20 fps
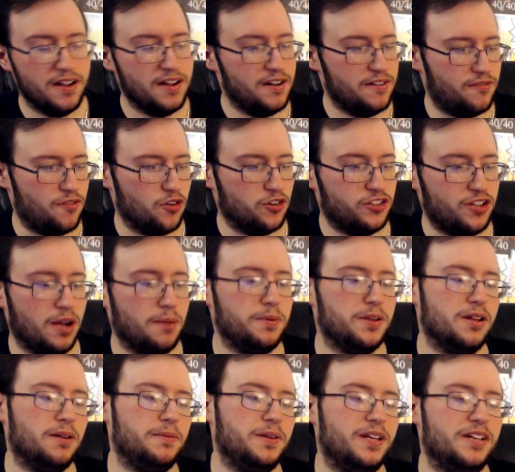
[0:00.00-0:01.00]
for
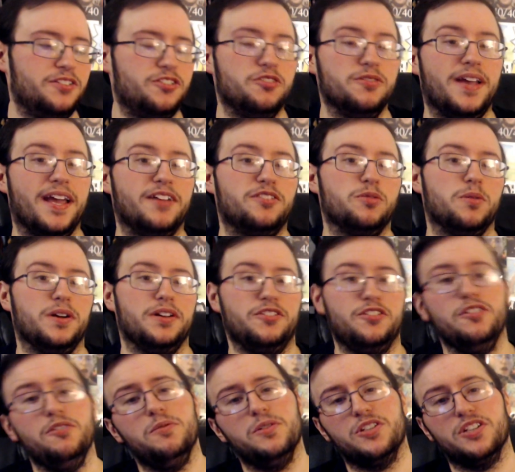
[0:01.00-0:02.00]
WWE
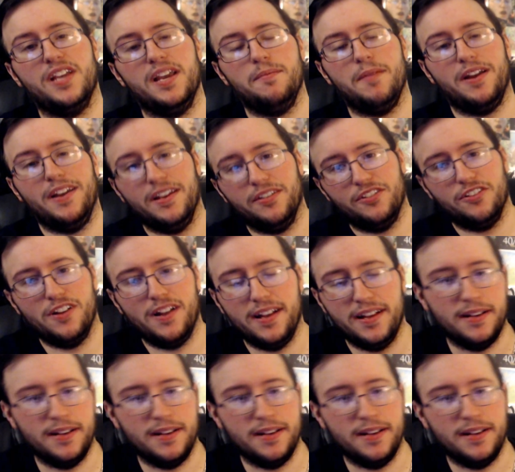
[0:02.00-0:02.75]
2K22, which came out yesterday.